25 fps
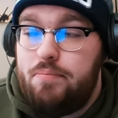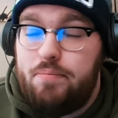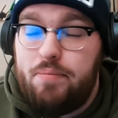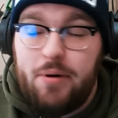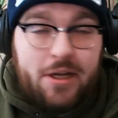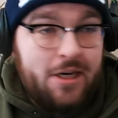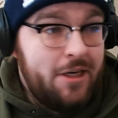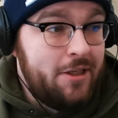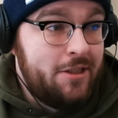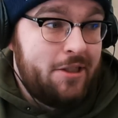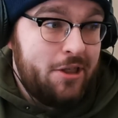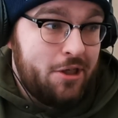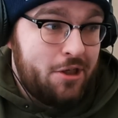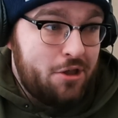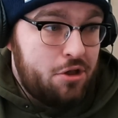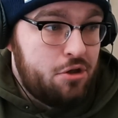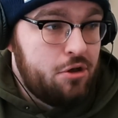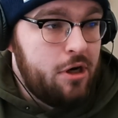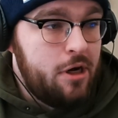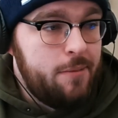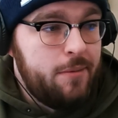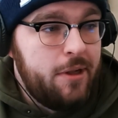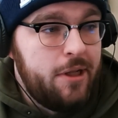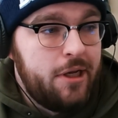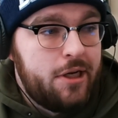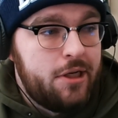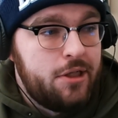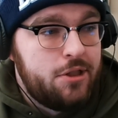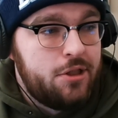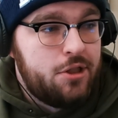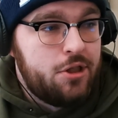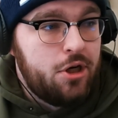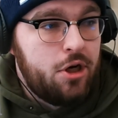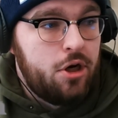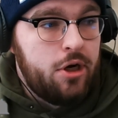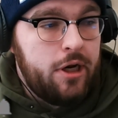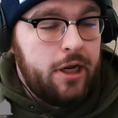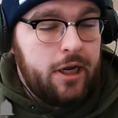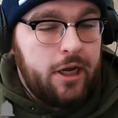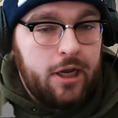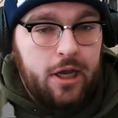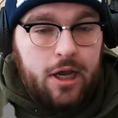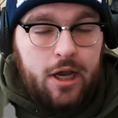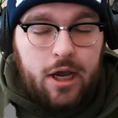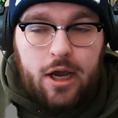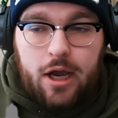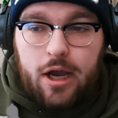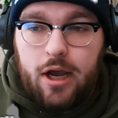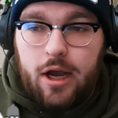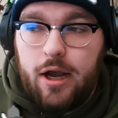But it's extremely concerning.
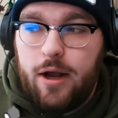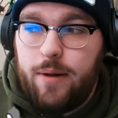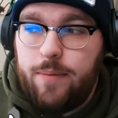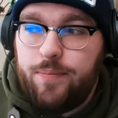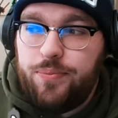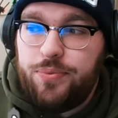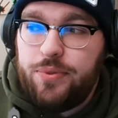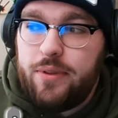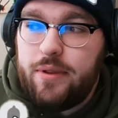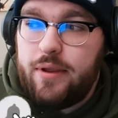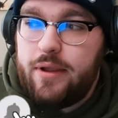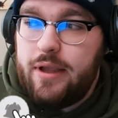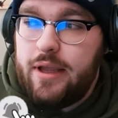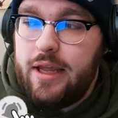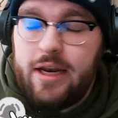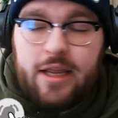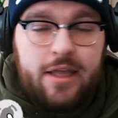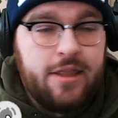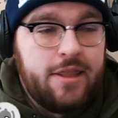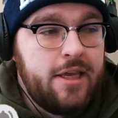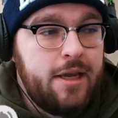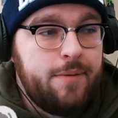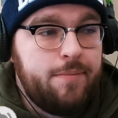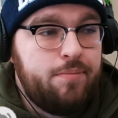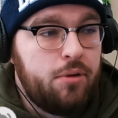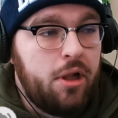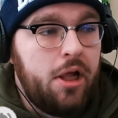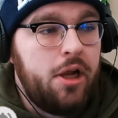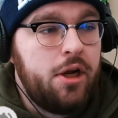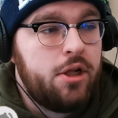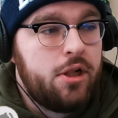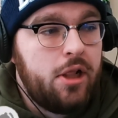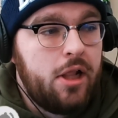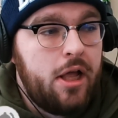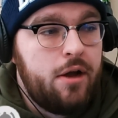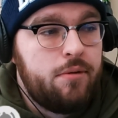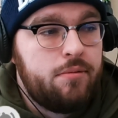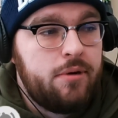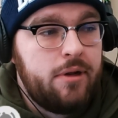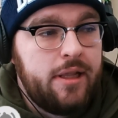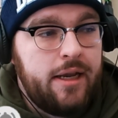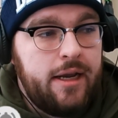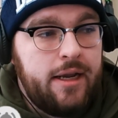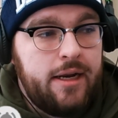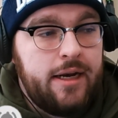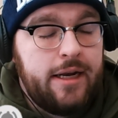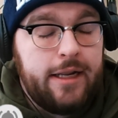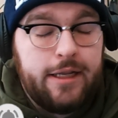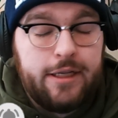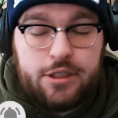Anything blood clot
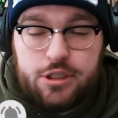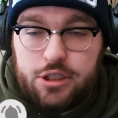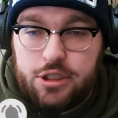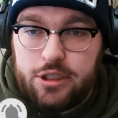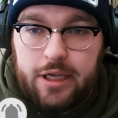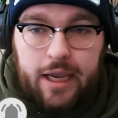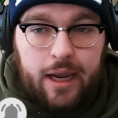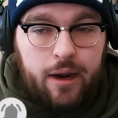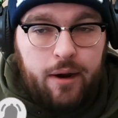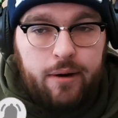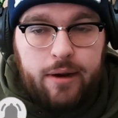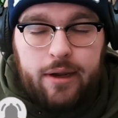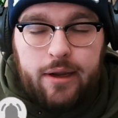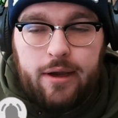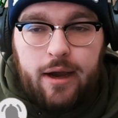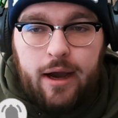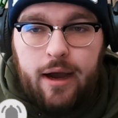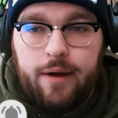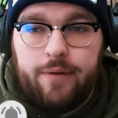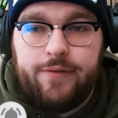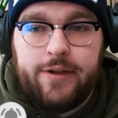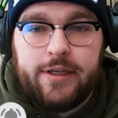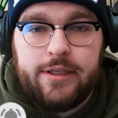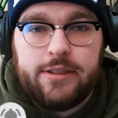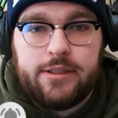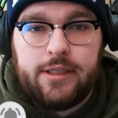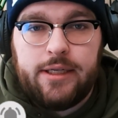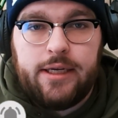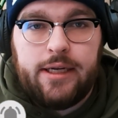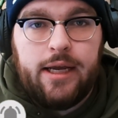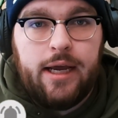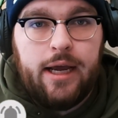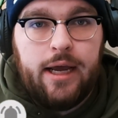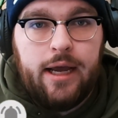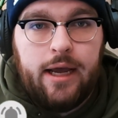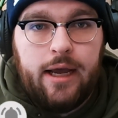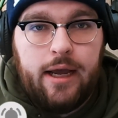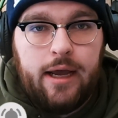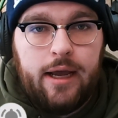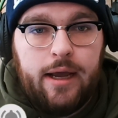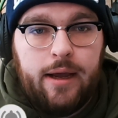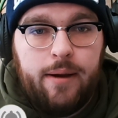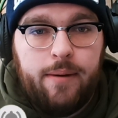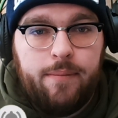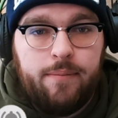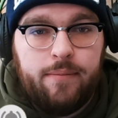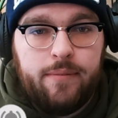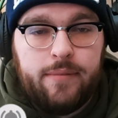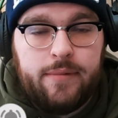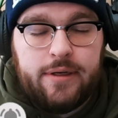related is scary, obviously.
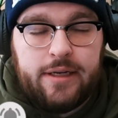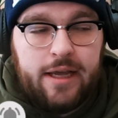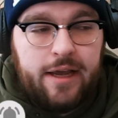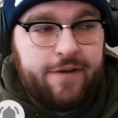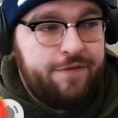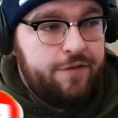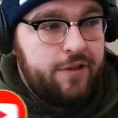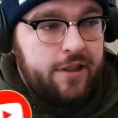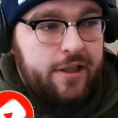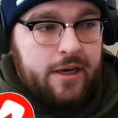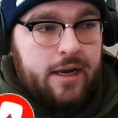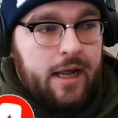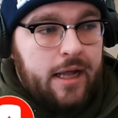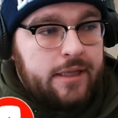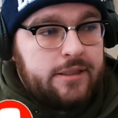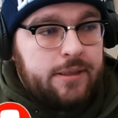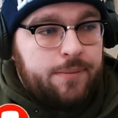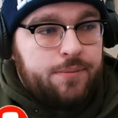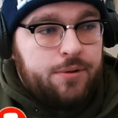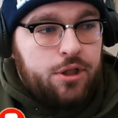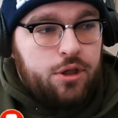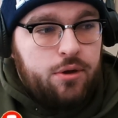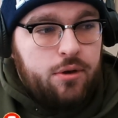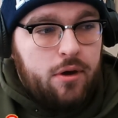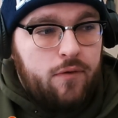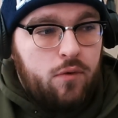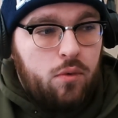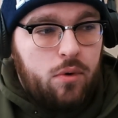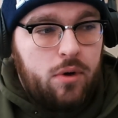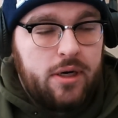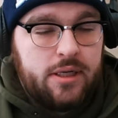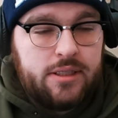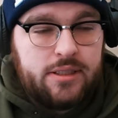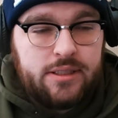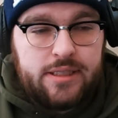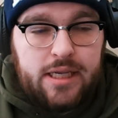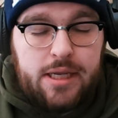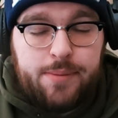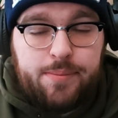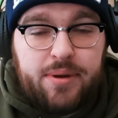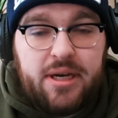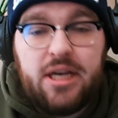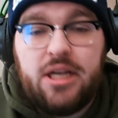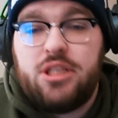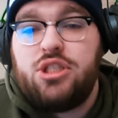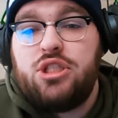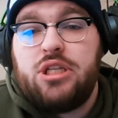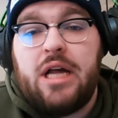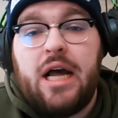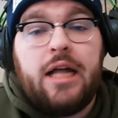Definitely not something you ever want to see, but
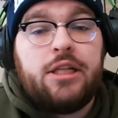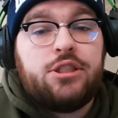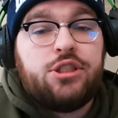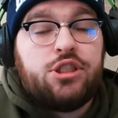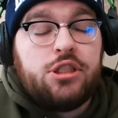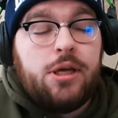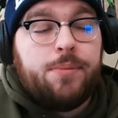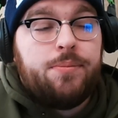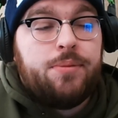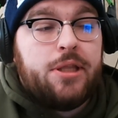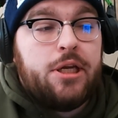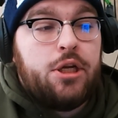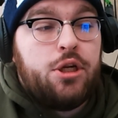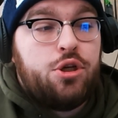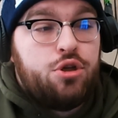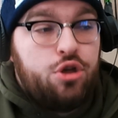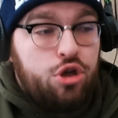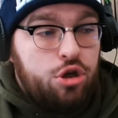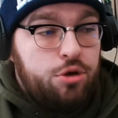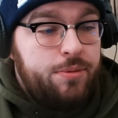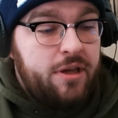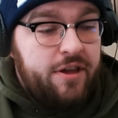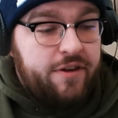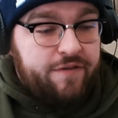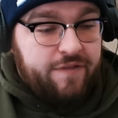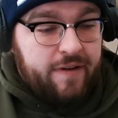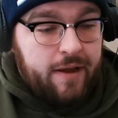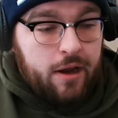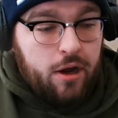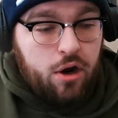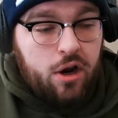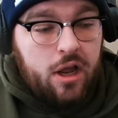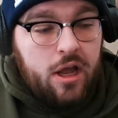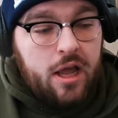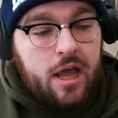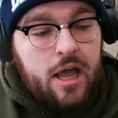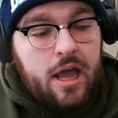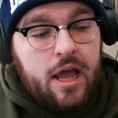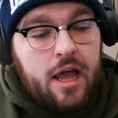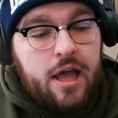it's not something, to be fair,